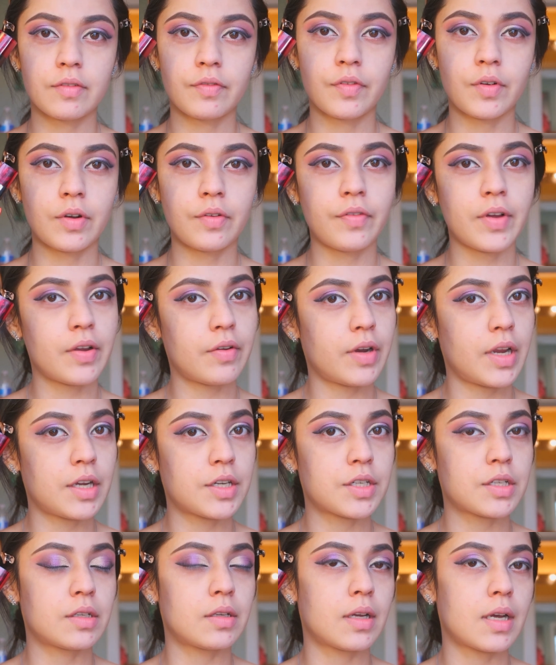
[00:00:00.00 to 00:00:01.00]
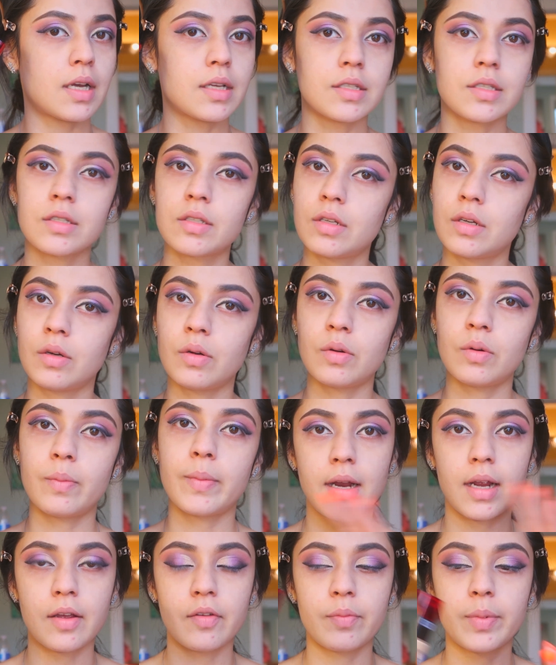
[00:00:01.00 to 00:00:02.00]
For foundation, you guys know
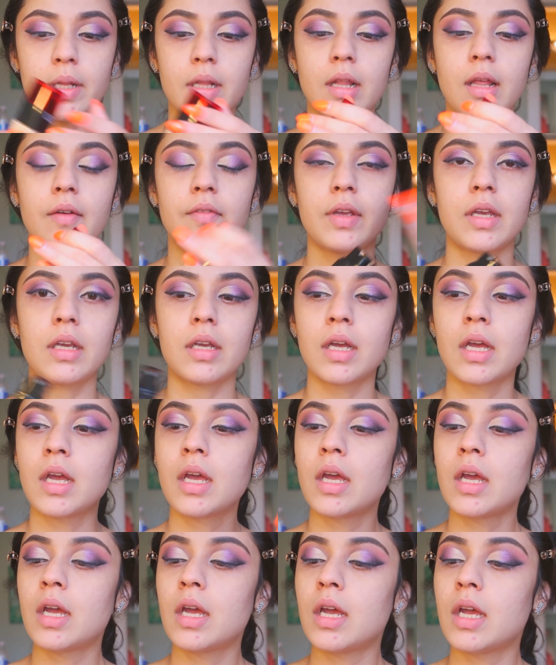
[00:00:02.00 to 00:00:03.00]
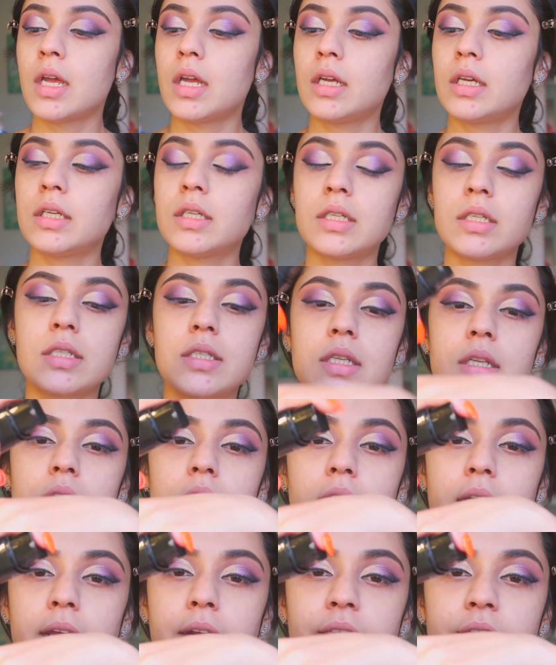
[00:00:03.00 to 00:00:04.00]
what I've been loving is
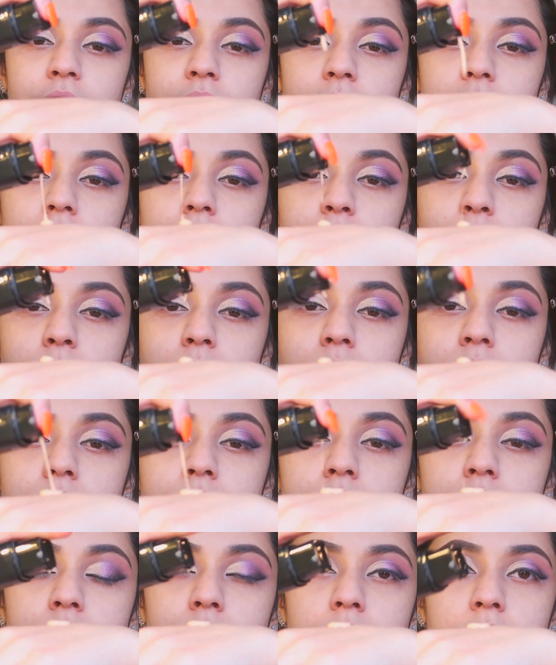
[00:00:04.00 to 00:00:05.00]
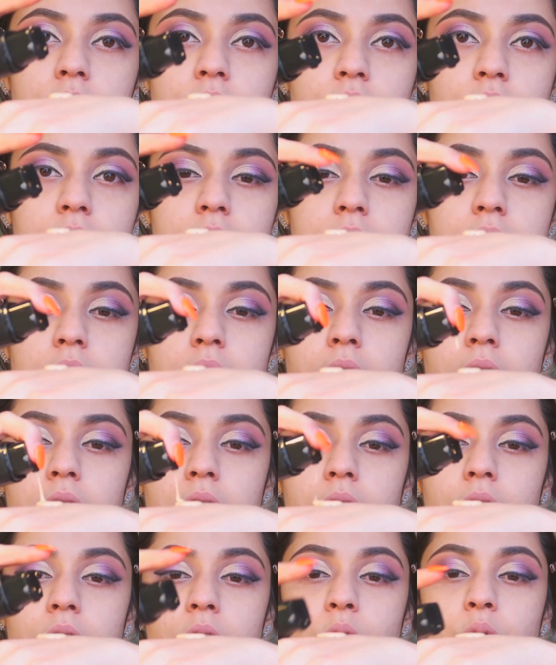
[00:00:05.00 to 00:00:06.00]
the Infallible, so let's just take
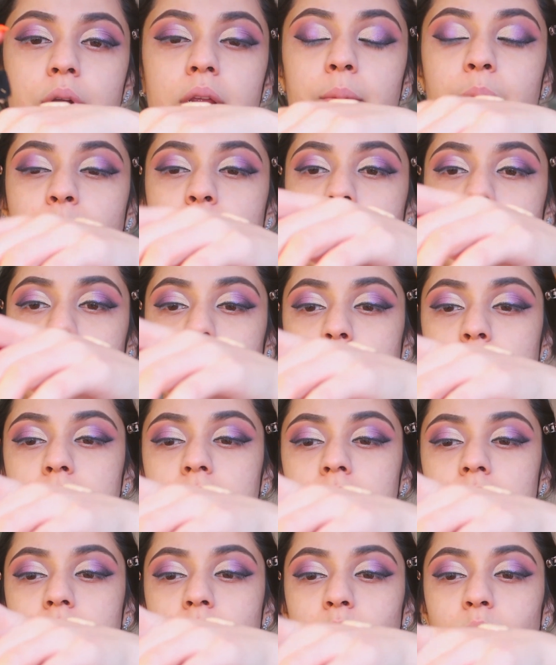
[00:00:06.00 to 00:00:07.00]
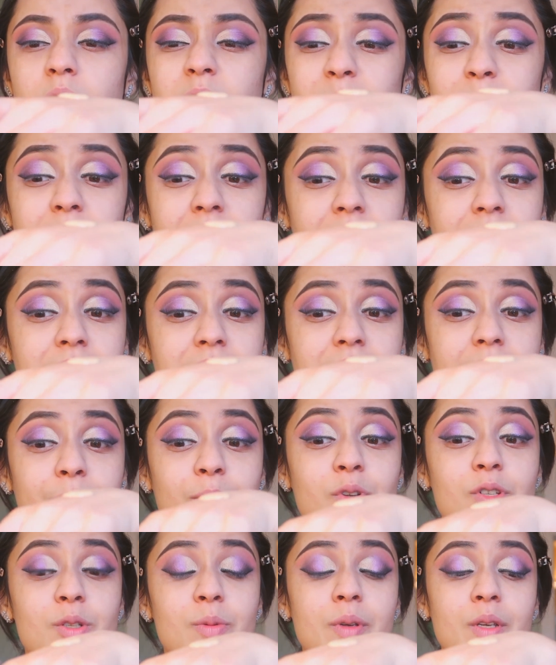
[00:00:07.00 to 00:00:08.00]
3 pumps, only because I'm
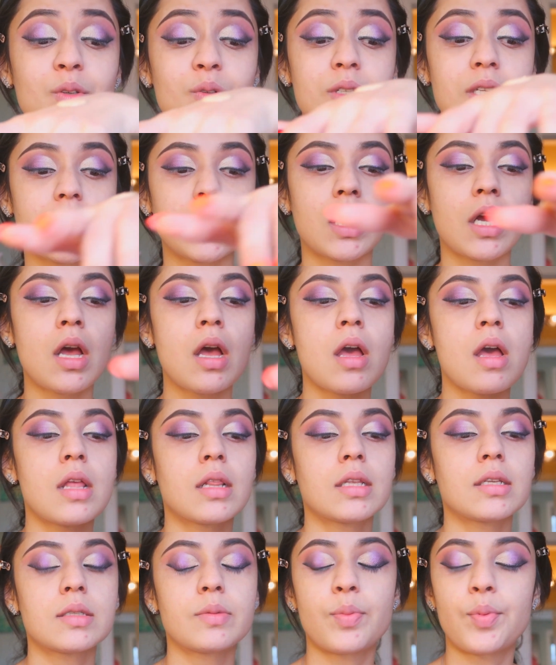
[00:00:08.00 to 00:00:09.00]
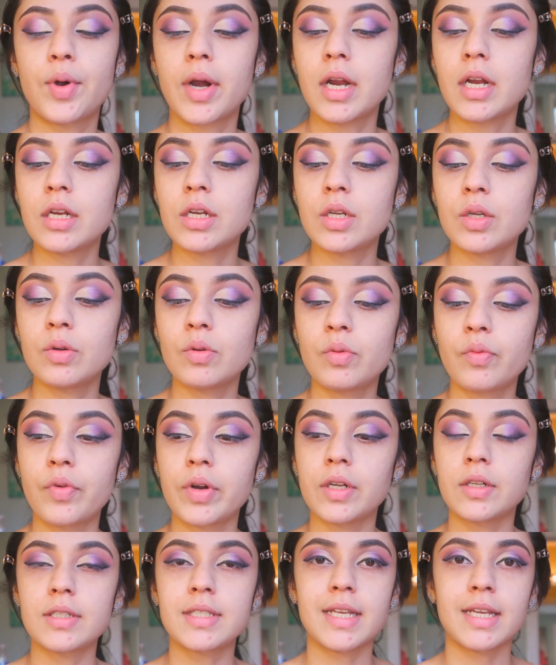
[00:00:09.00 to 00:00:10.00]
going to be using this brand new
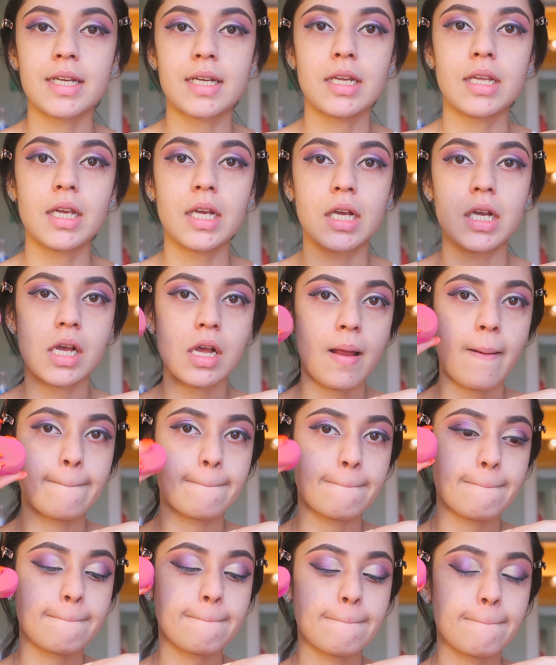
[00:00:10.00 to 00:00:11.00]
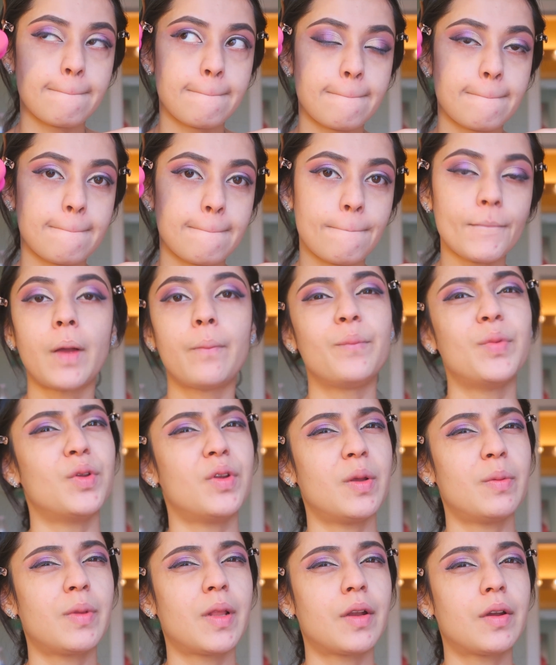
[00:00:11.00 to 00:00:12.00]
Real Technique
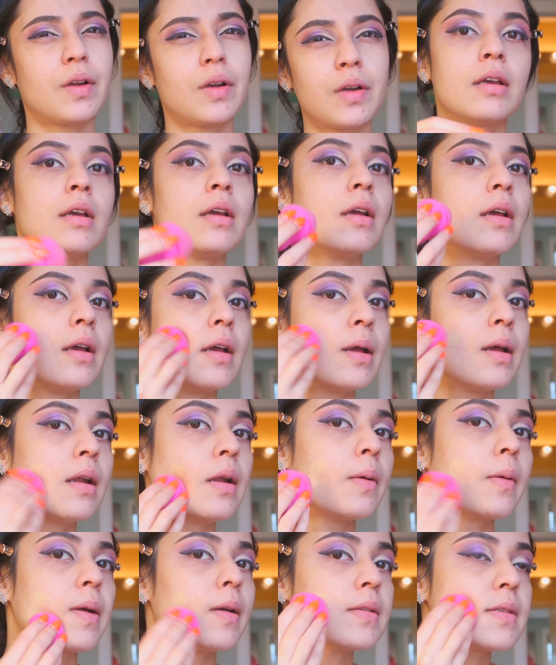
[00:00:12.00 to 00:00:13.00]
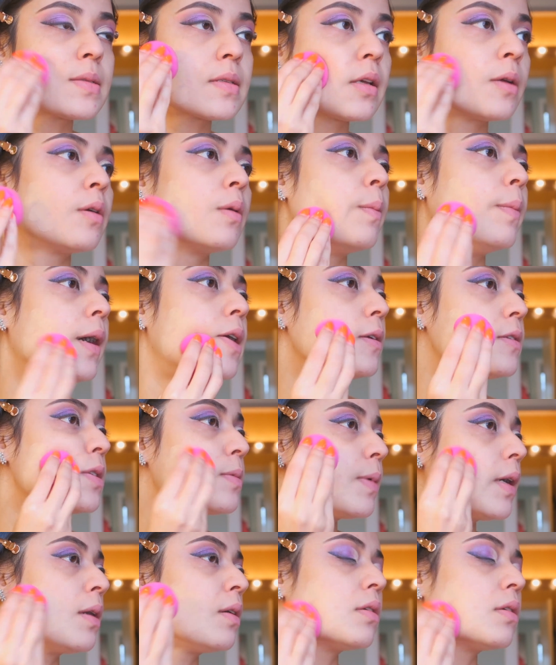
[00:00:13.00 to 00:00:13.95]
beauty blender. Anyways, so bounce.